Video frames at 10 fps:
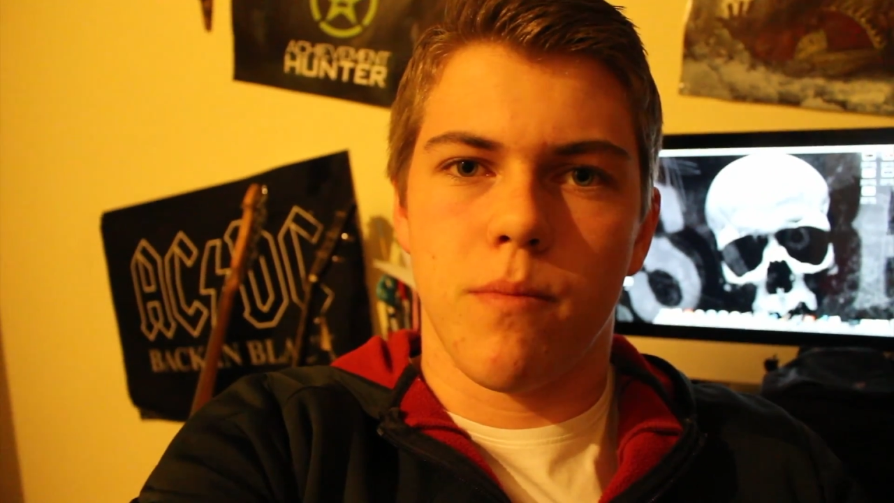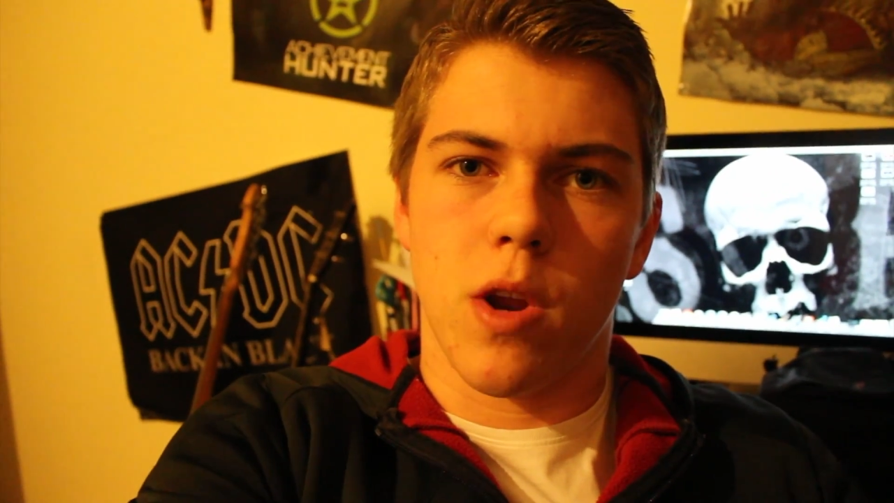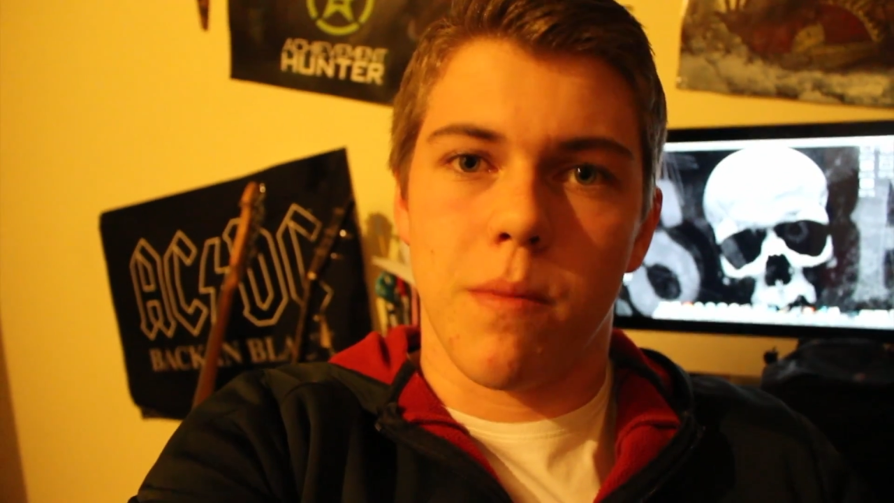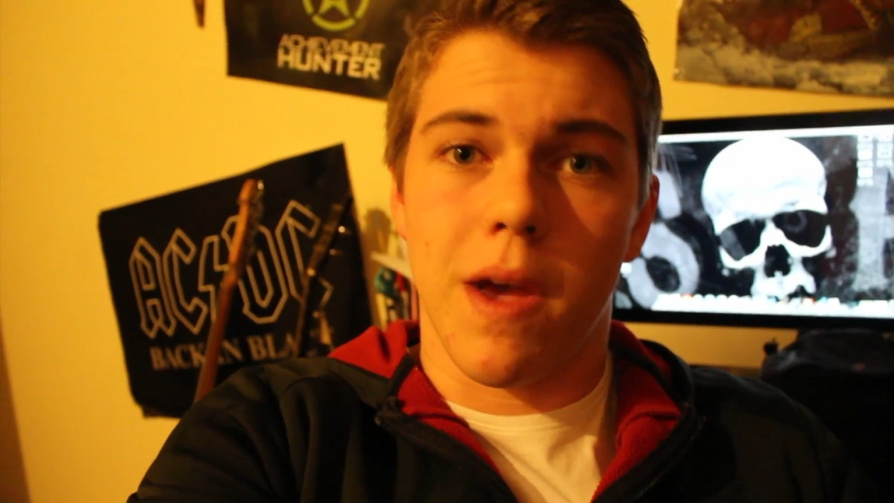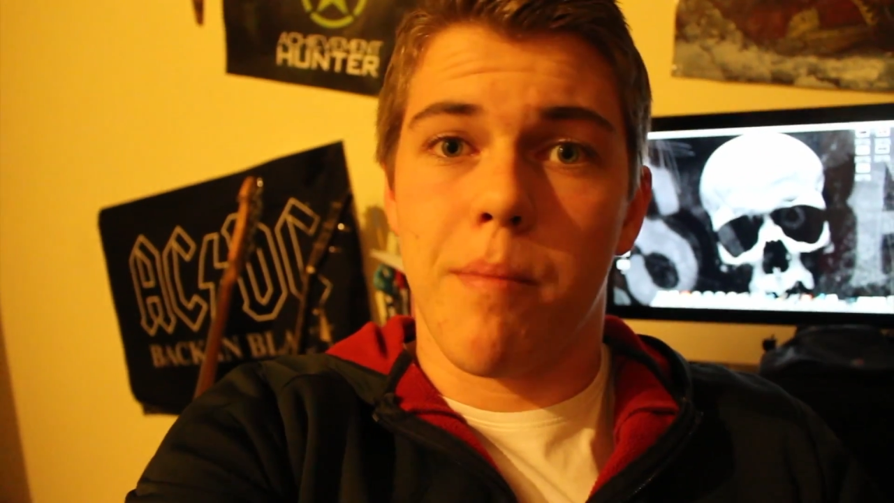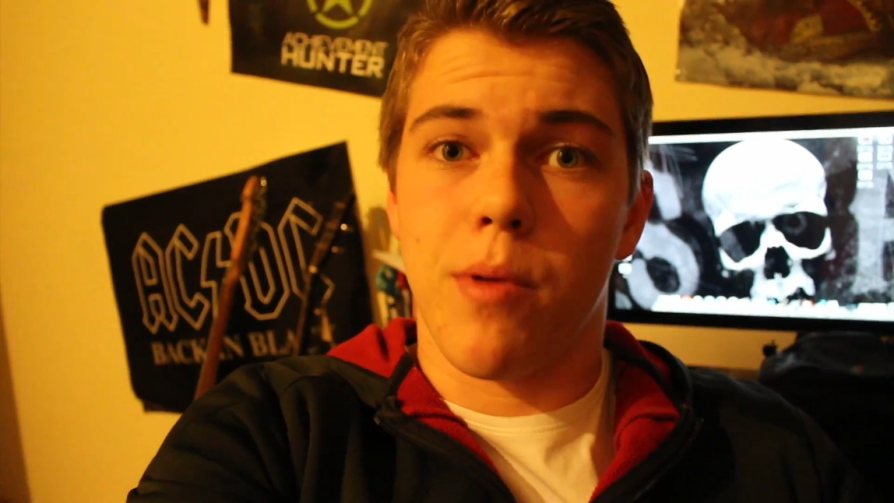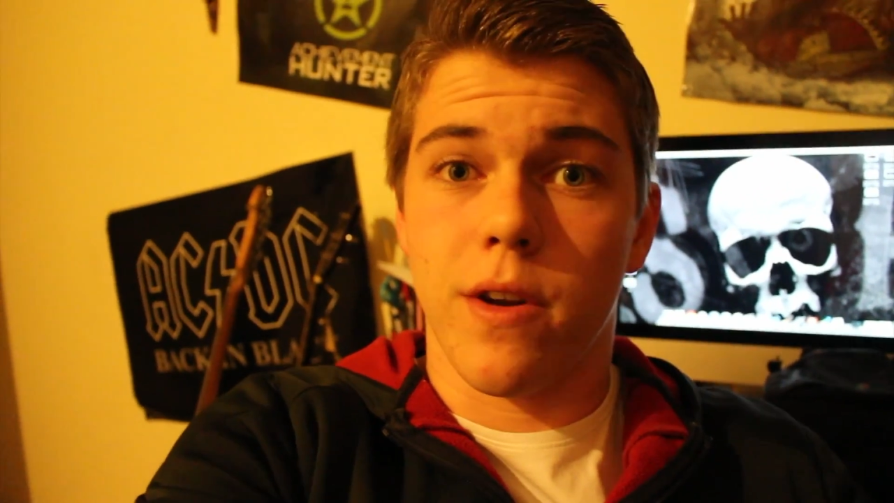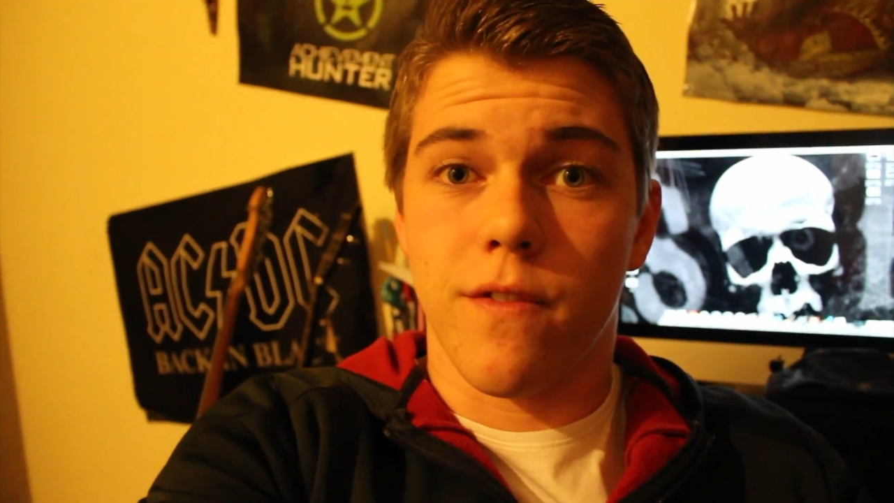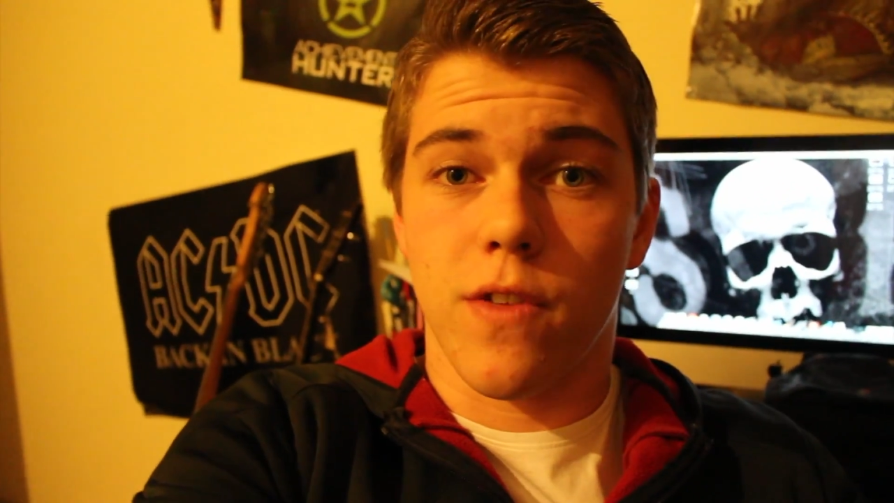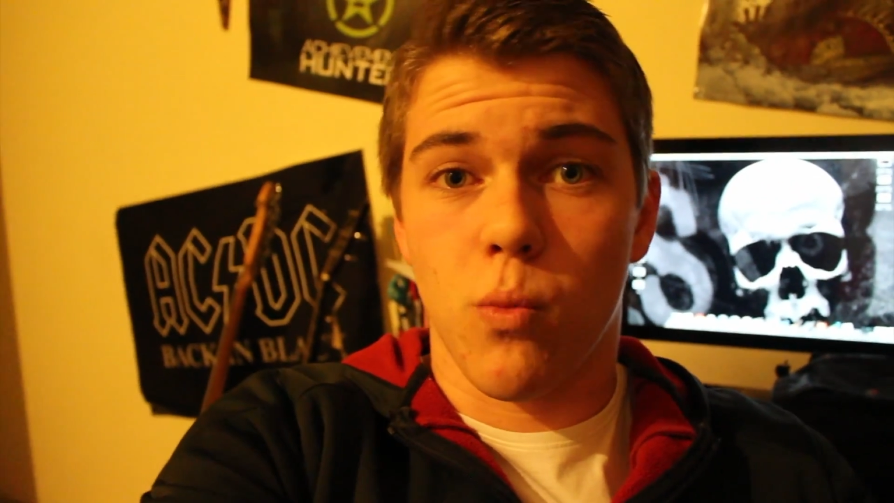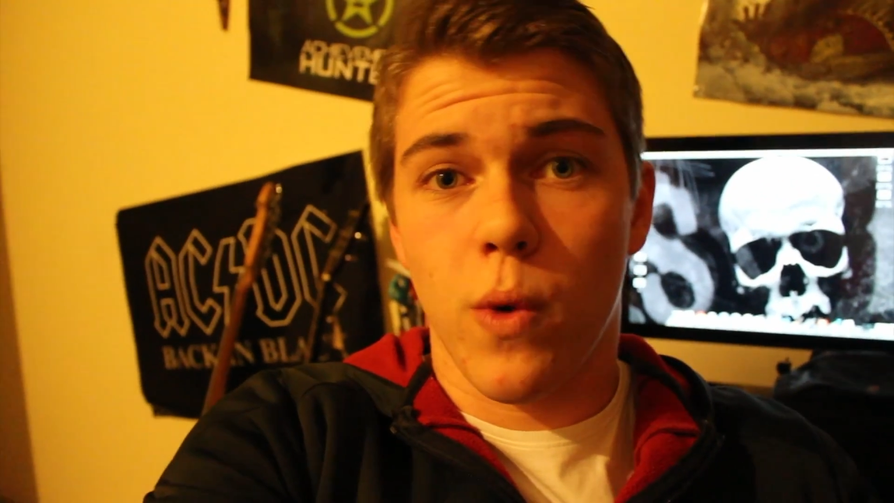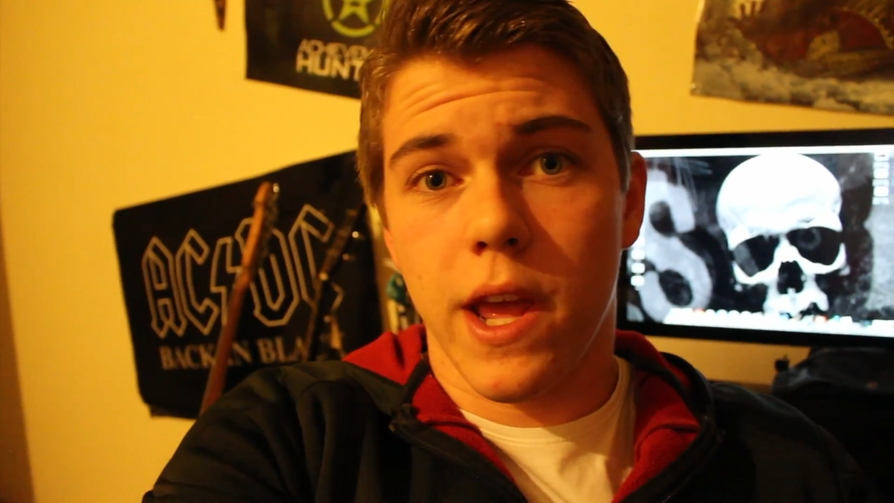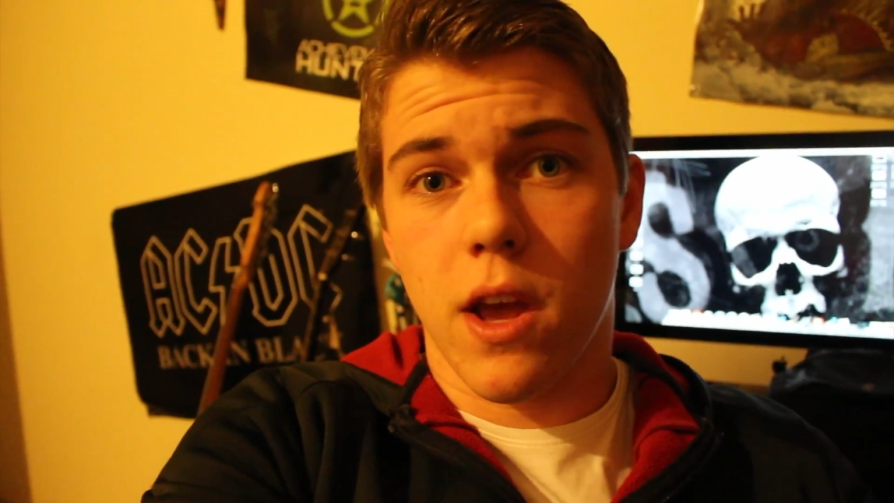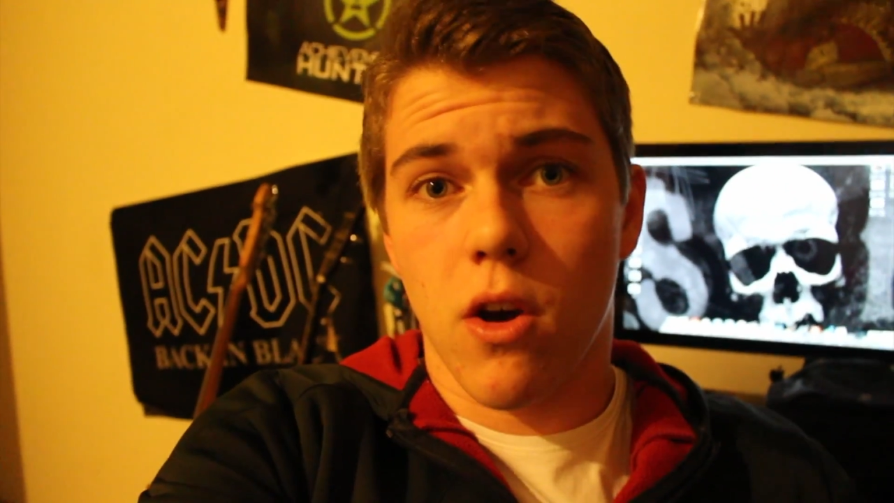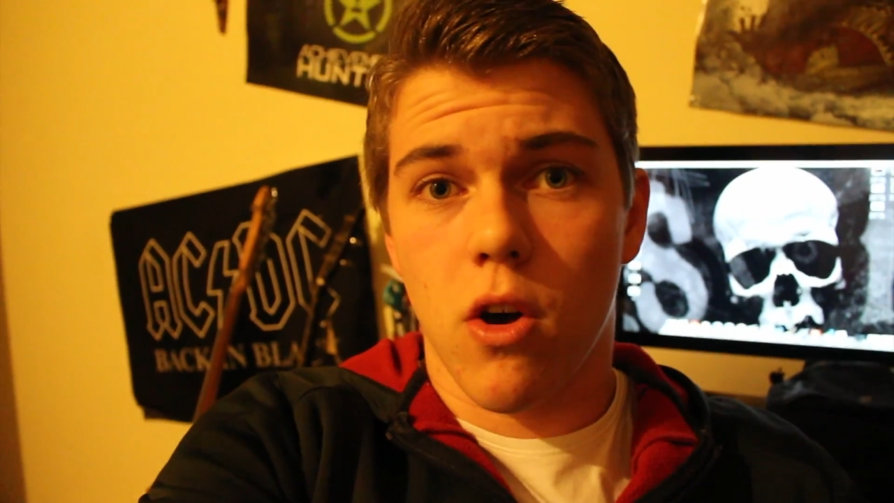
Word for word: going to be uploading for the week